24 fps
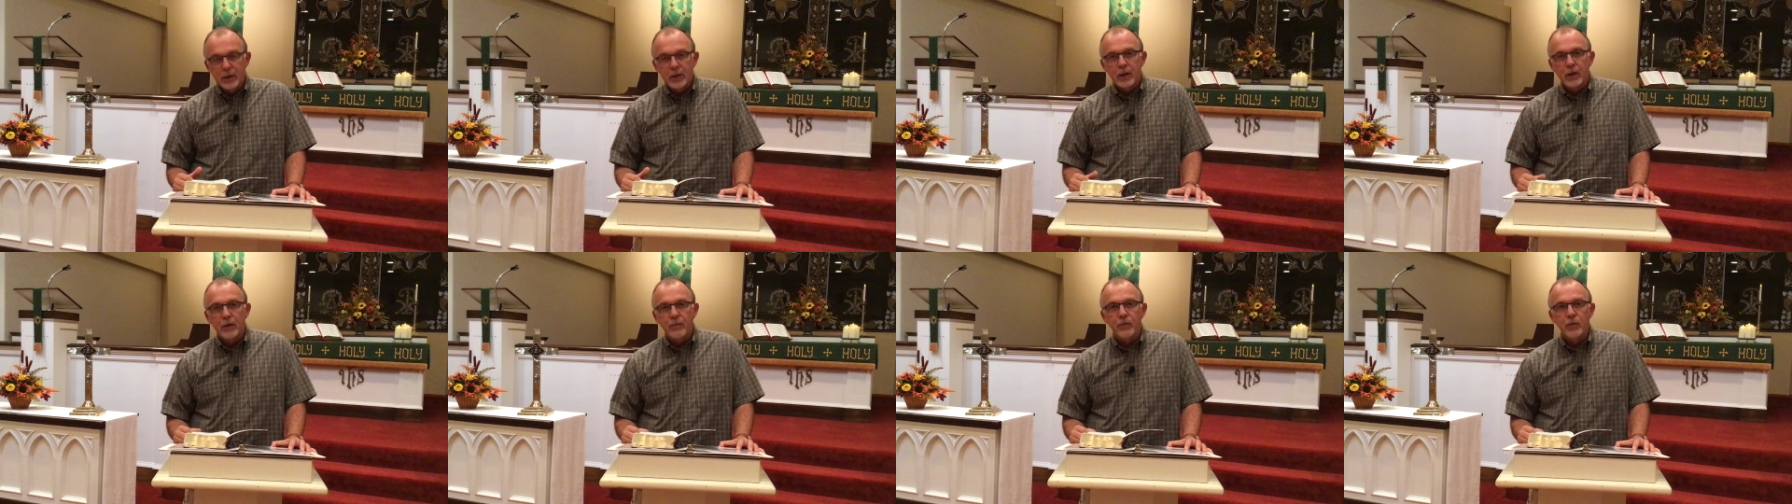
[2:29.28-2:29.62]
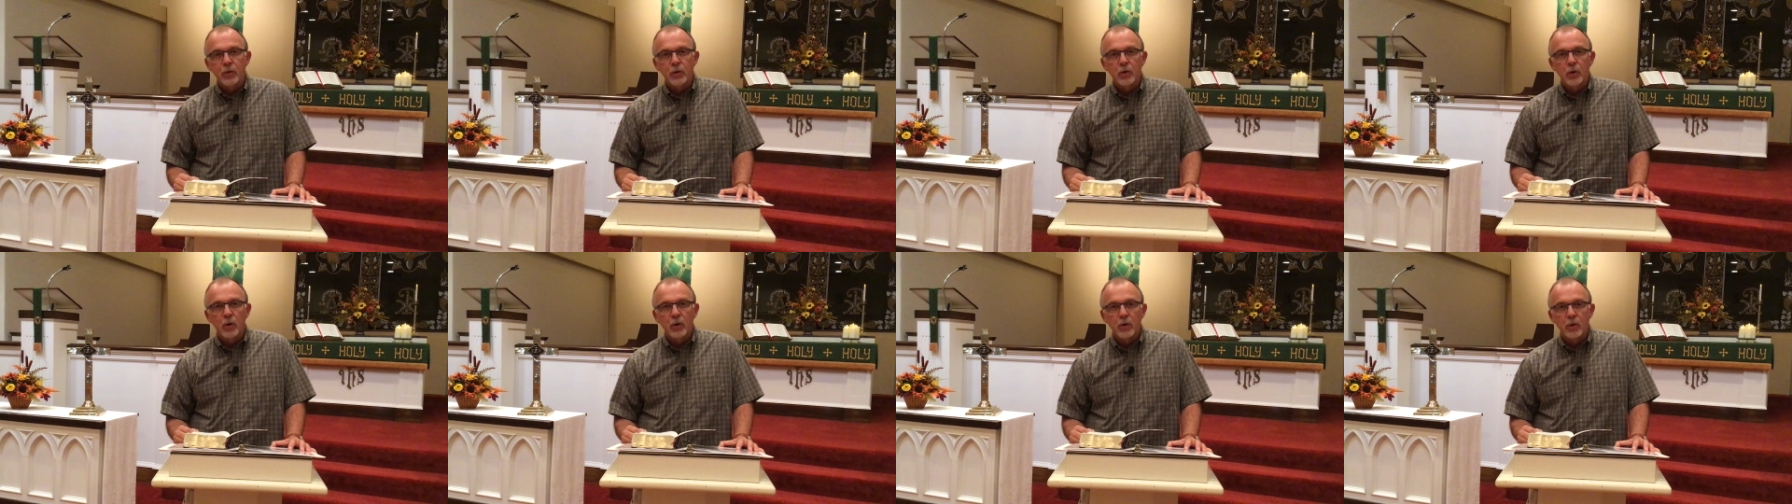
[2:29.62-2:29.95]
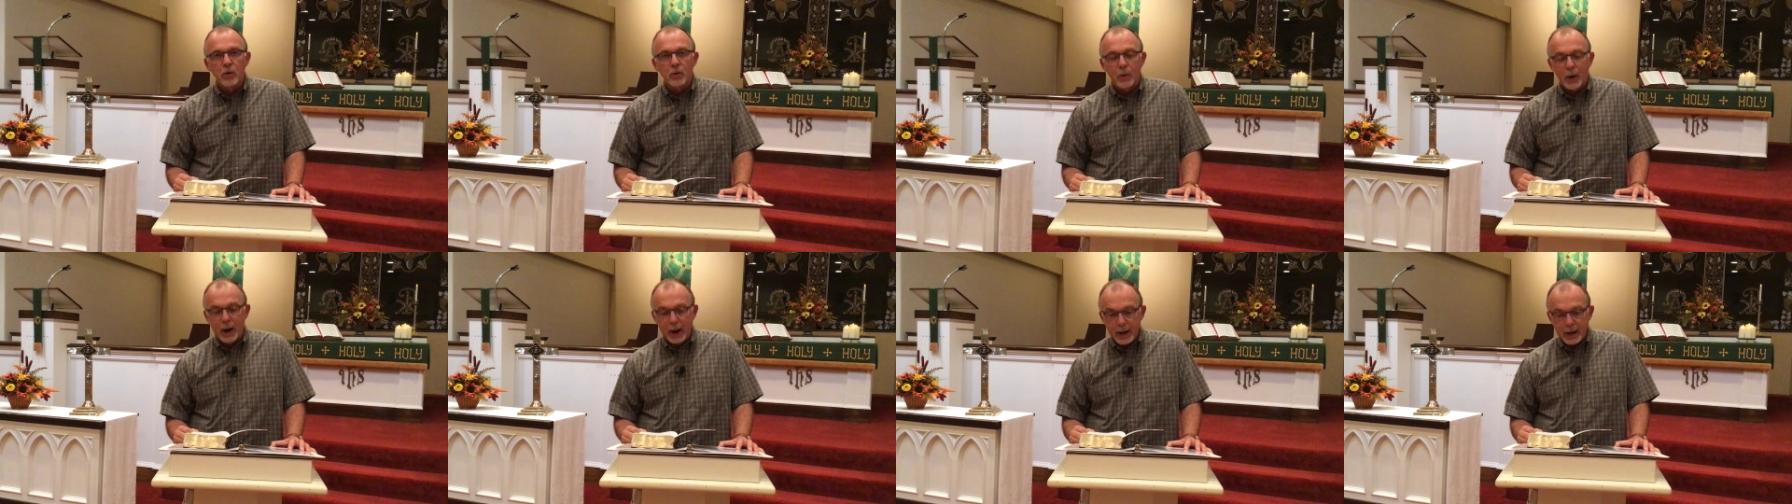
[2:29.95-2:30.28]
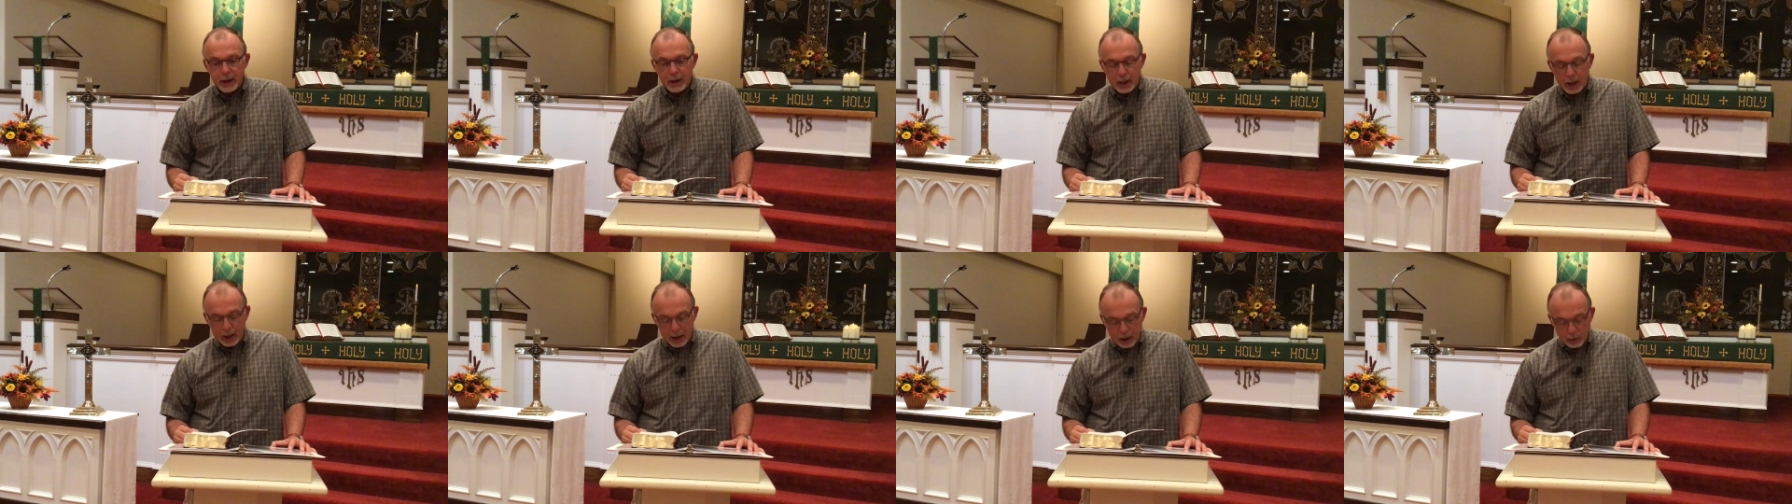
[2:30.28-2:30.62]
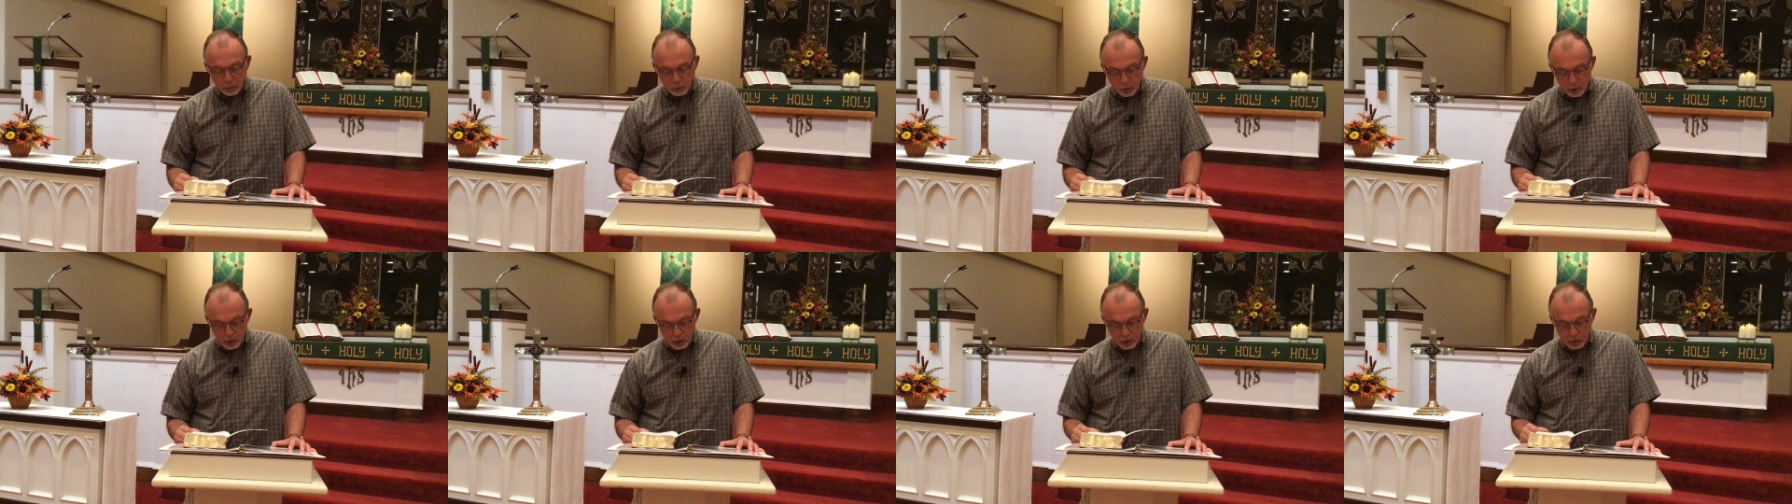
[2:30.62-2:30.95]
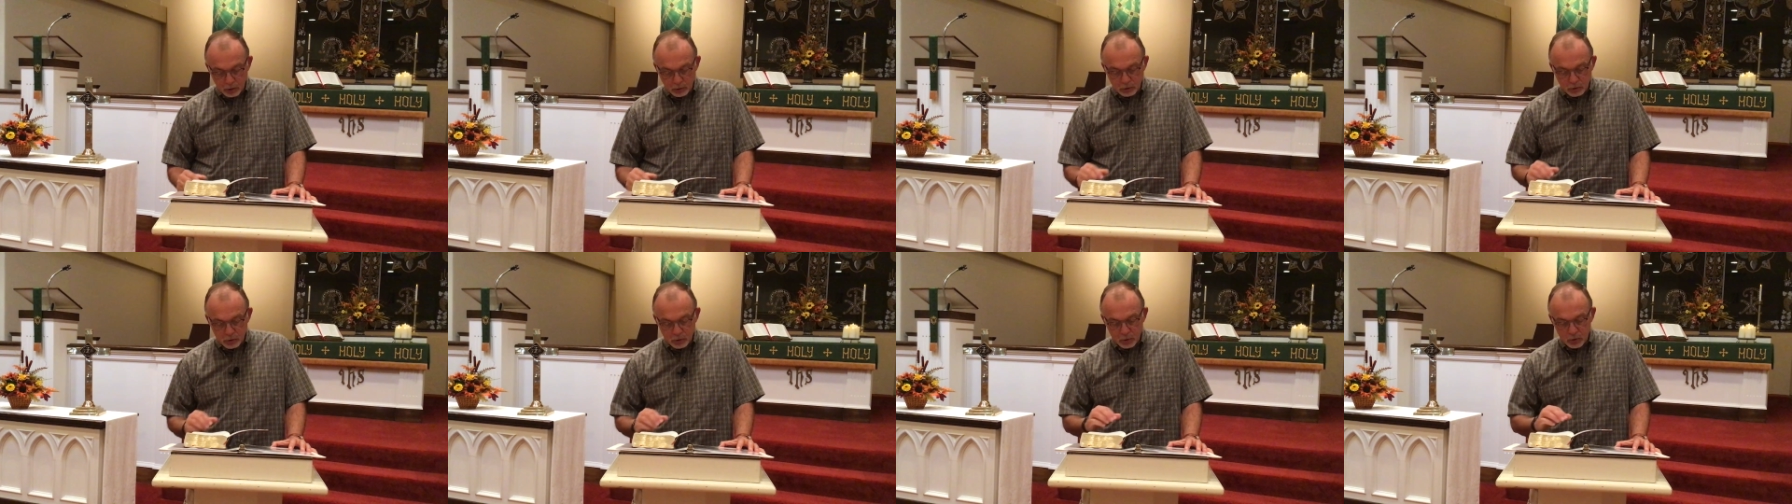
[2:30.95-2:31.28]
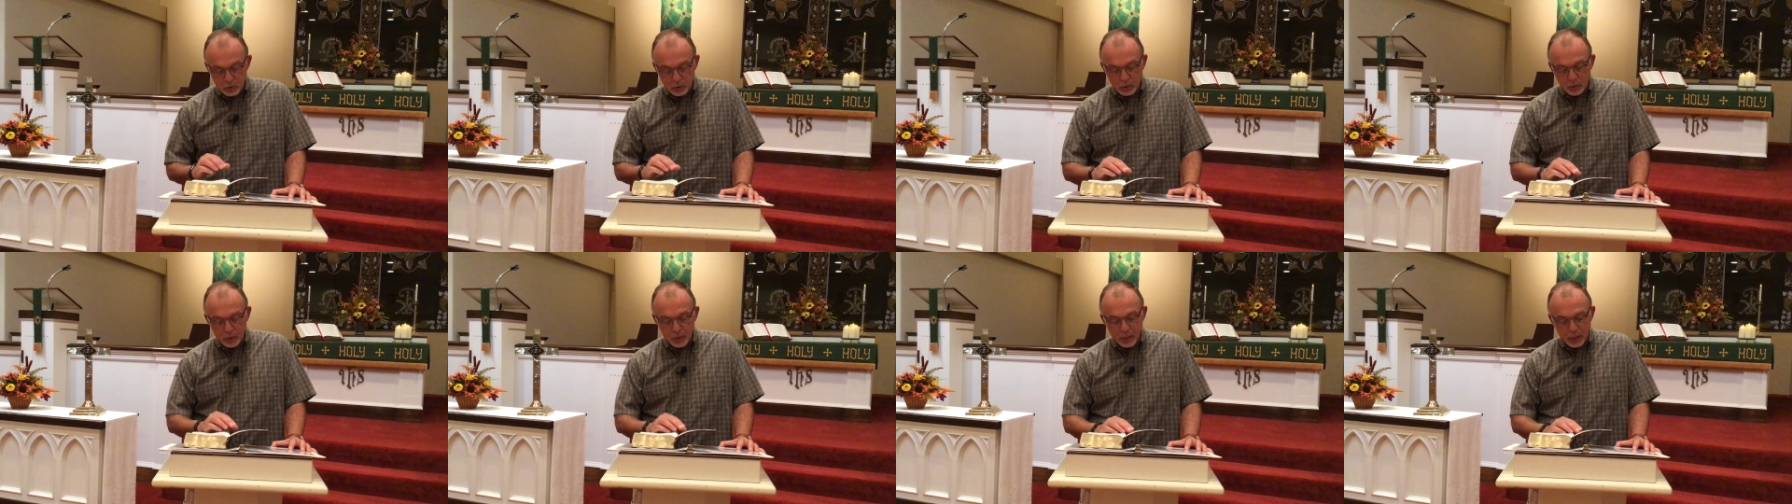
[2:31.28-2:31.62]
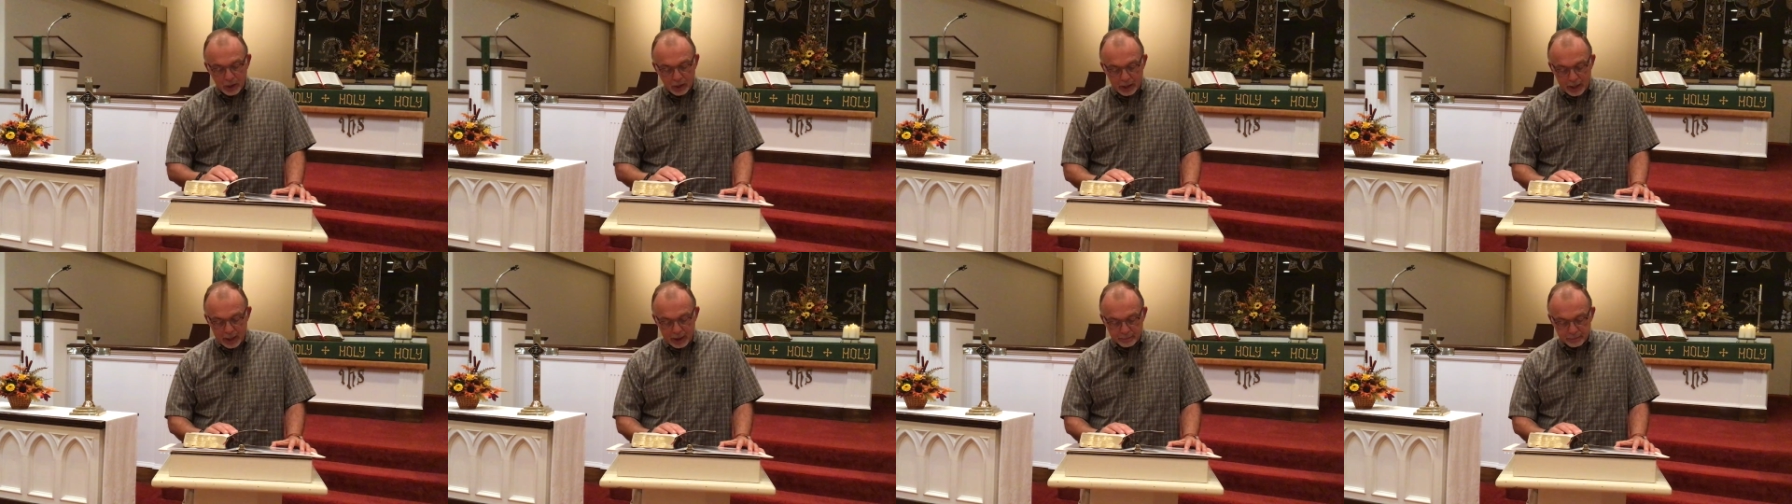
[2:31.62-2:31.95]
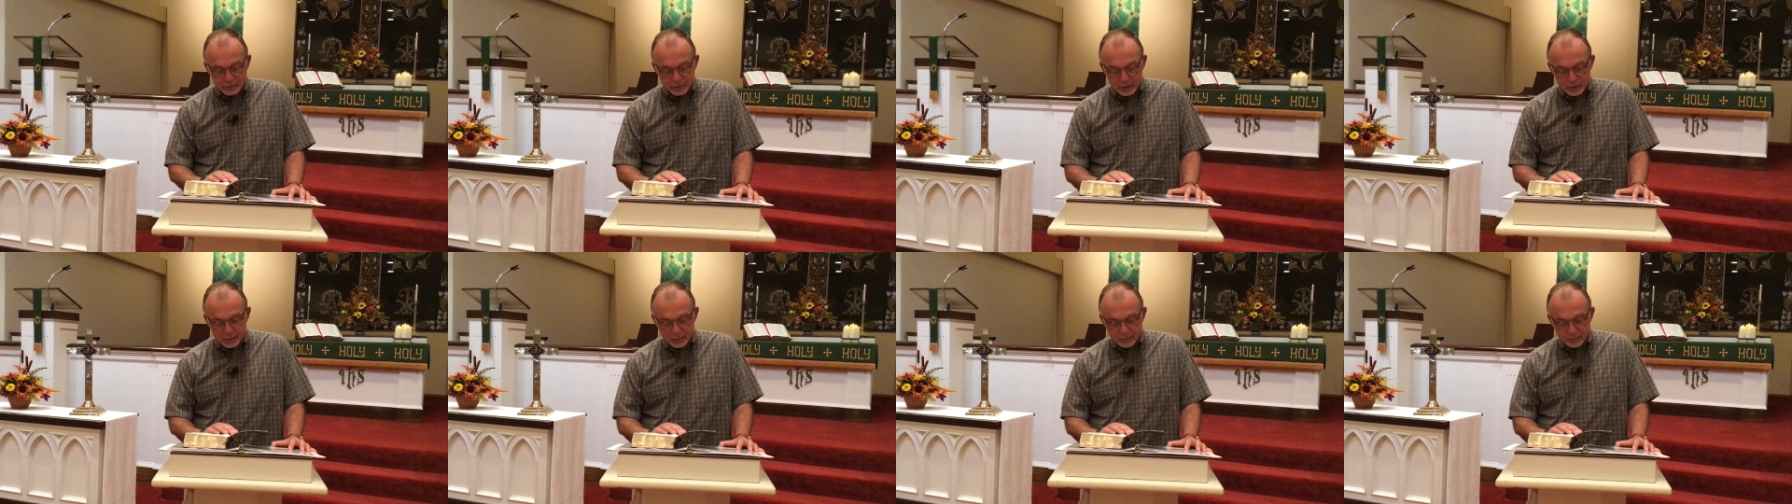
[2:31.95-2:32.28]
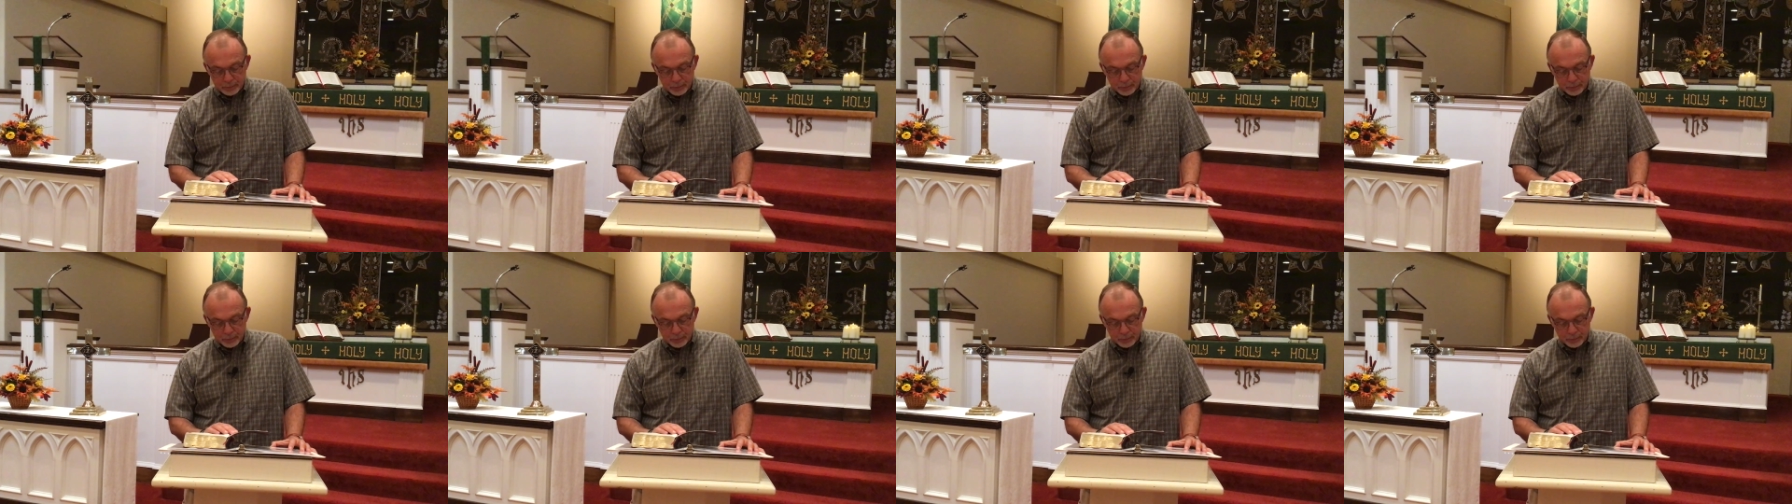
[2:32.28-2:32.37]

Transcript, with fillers: If you go to the right, I will go to the left.